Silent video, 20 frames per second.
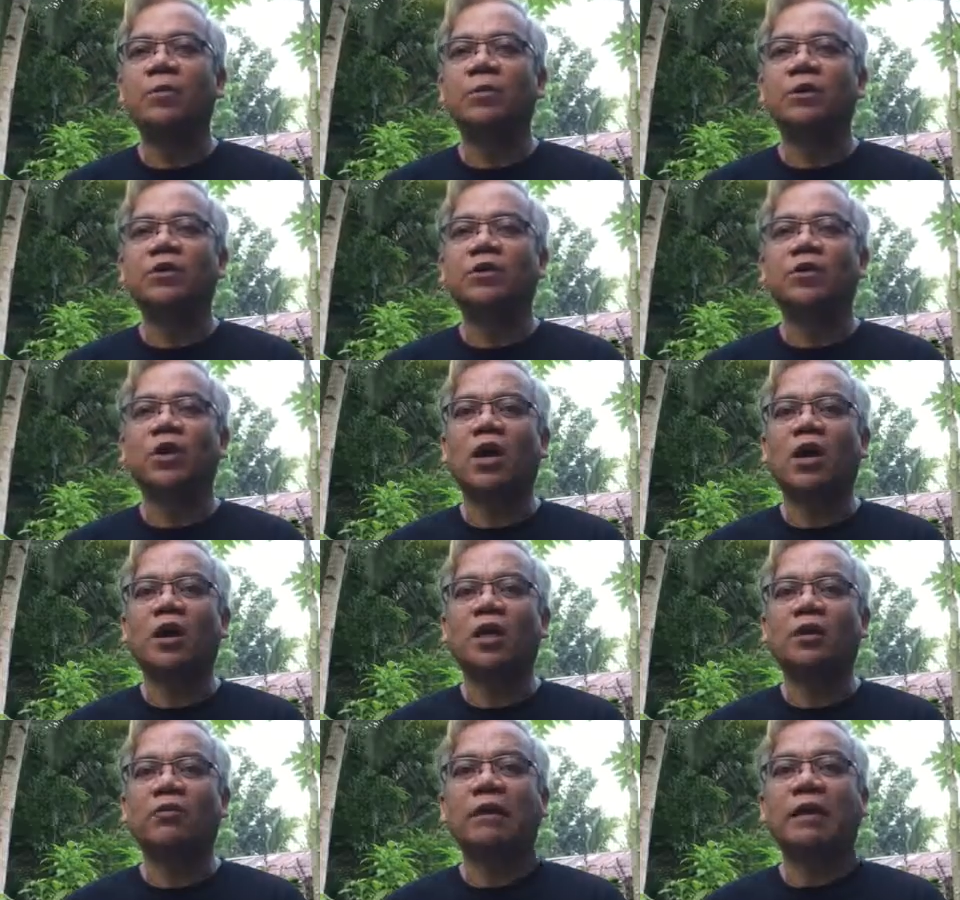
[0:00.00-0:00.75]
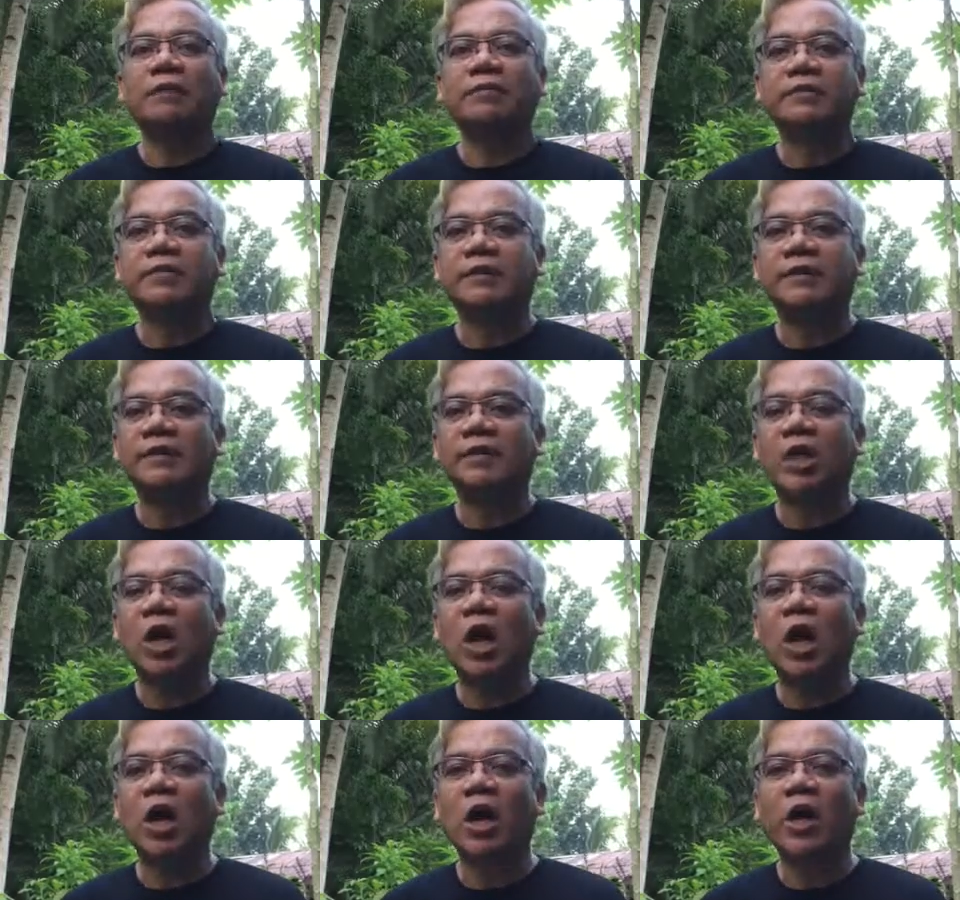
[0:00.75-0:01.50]
which are grounded
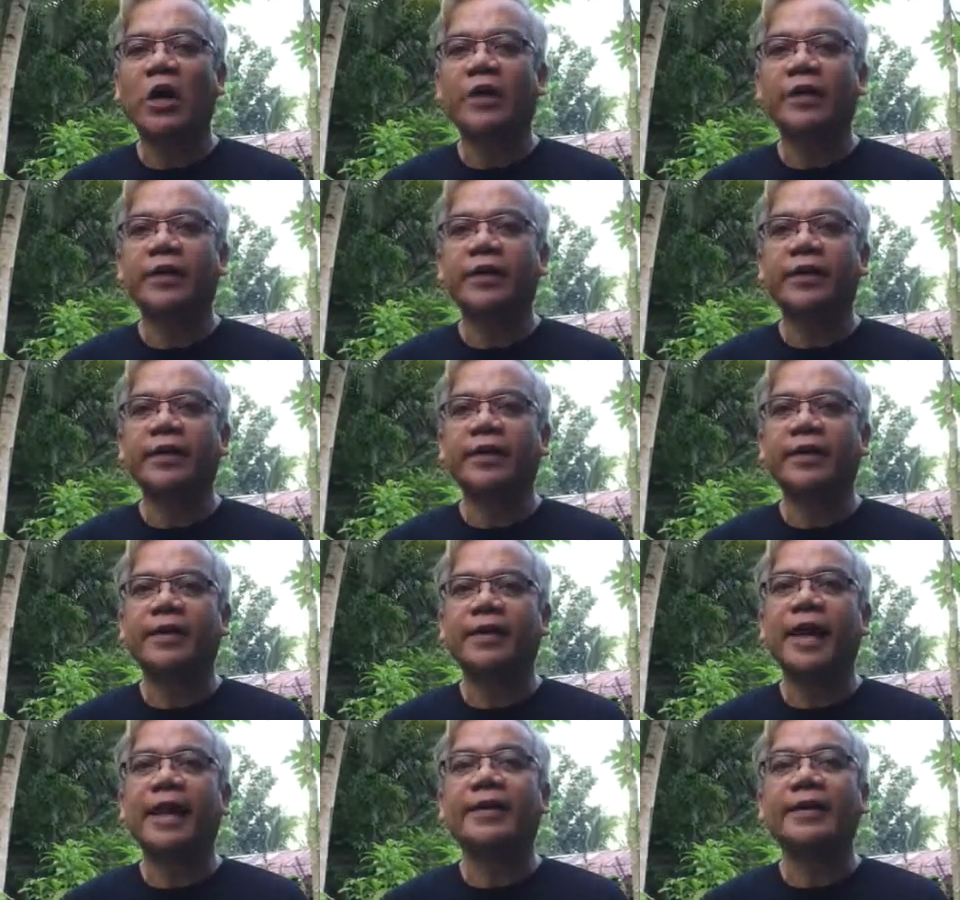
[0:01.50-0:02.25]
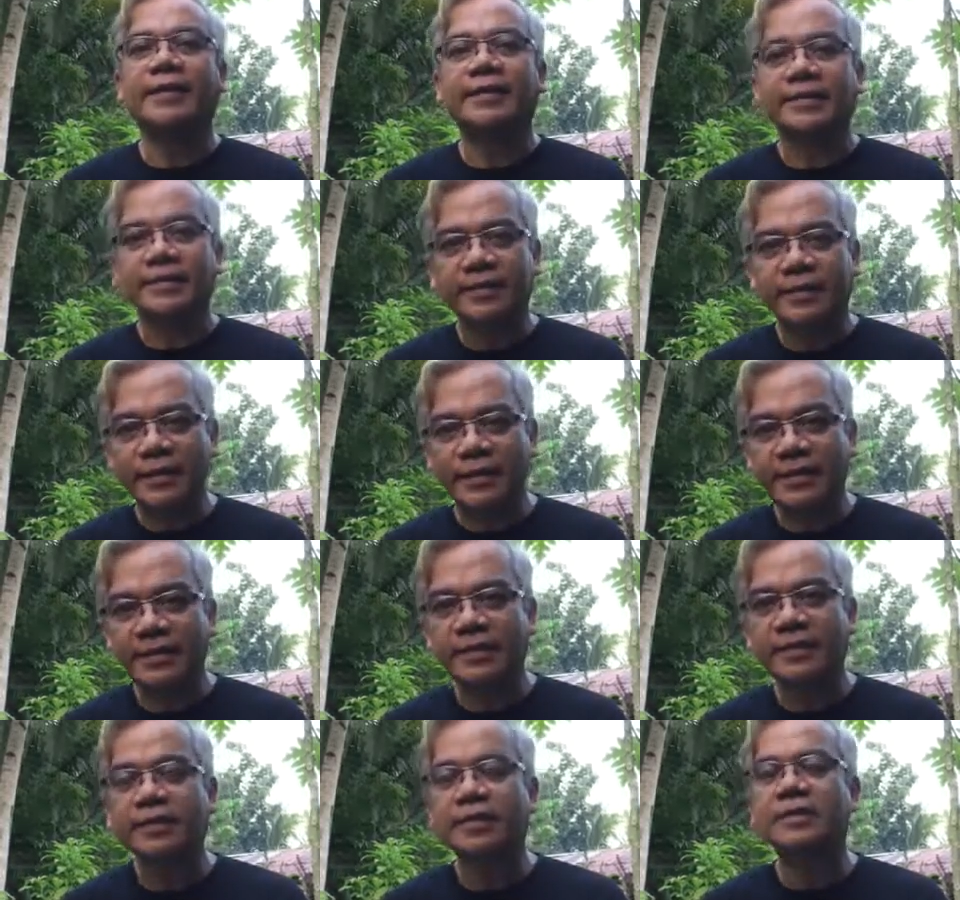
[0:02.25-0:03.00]
on
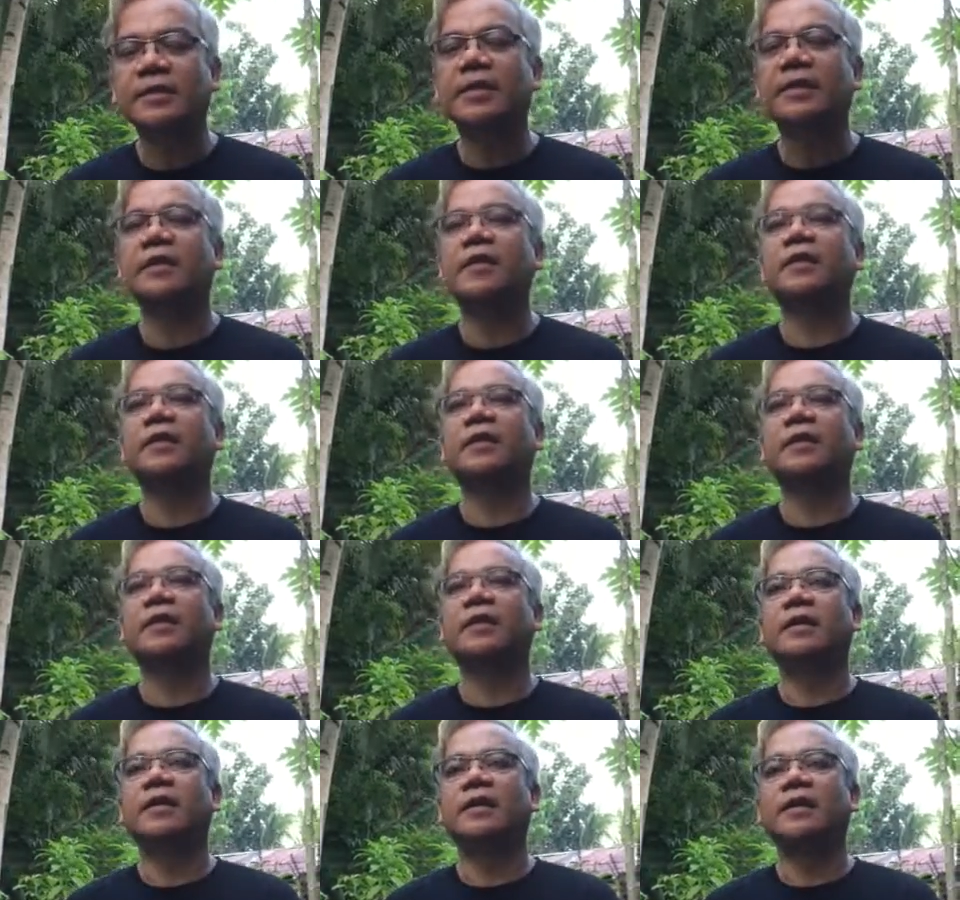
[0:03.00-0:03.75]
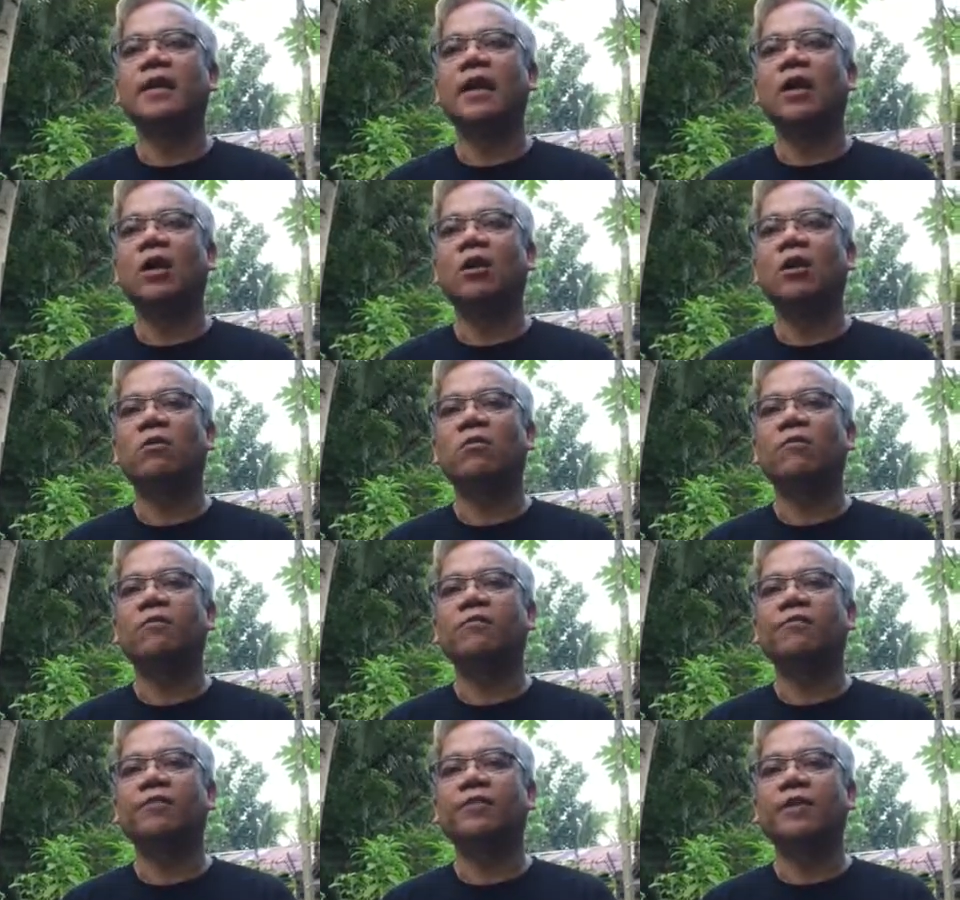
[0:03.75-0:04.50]
landlessness, lack
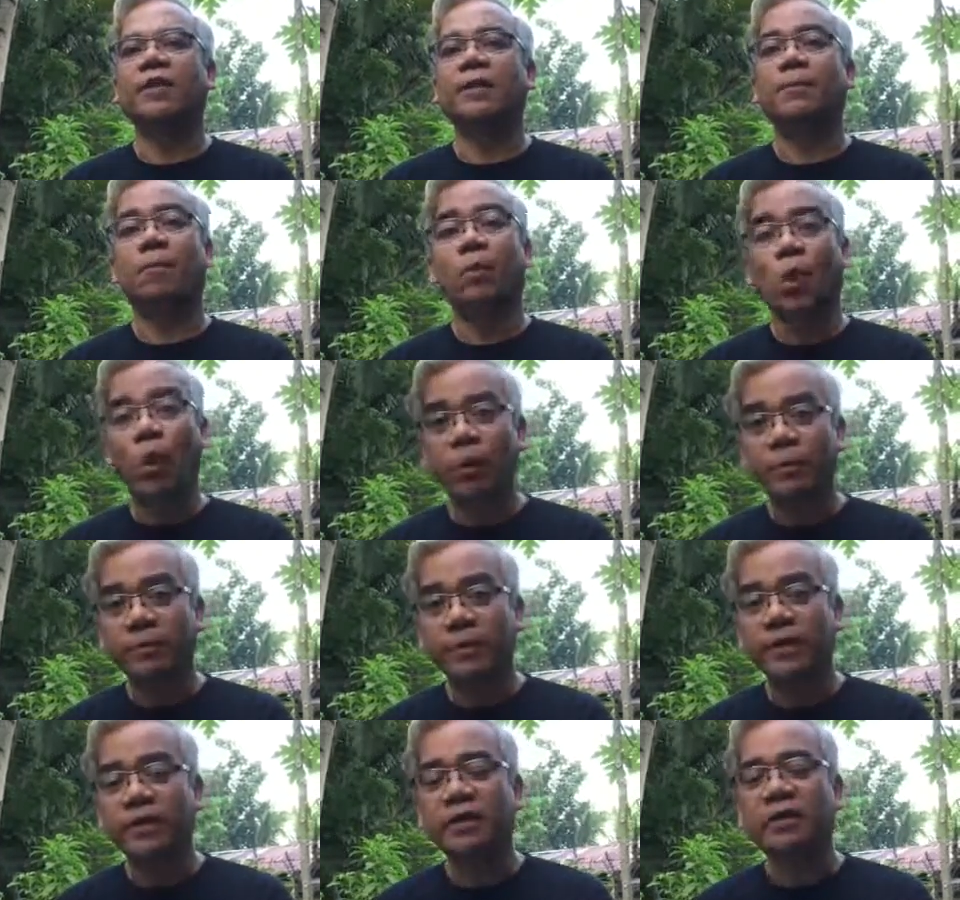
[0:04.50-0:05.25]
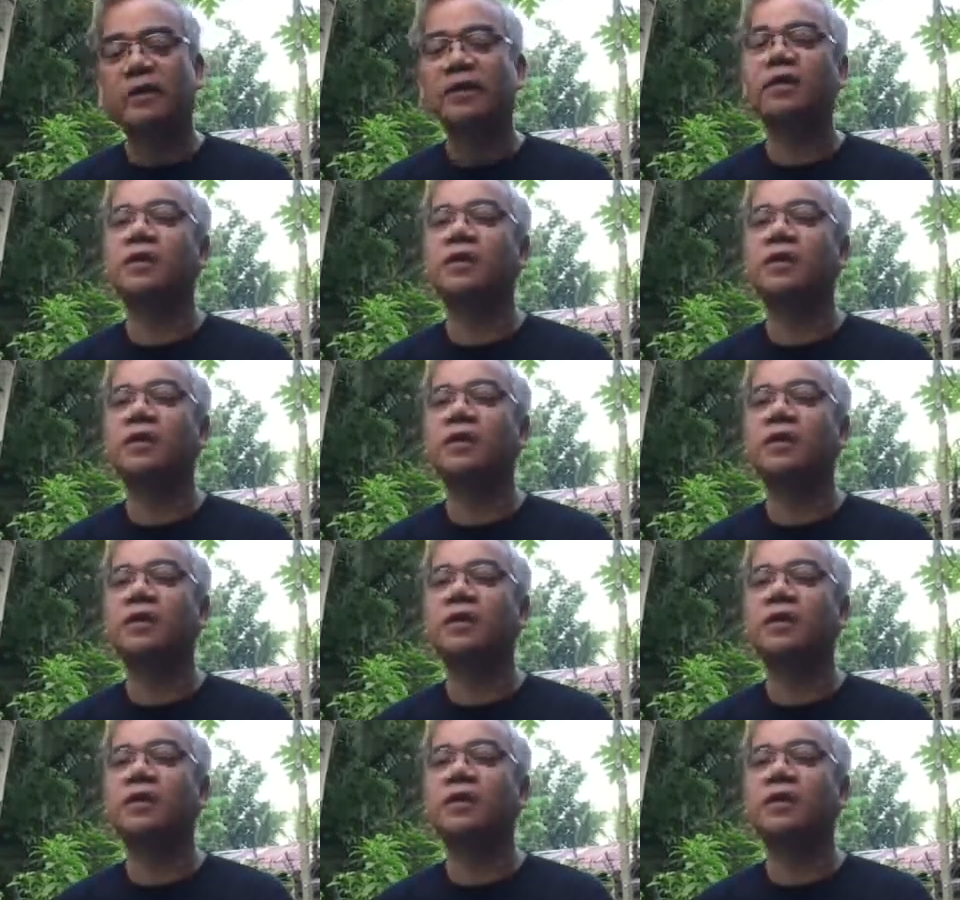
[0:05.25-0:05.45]
of employment,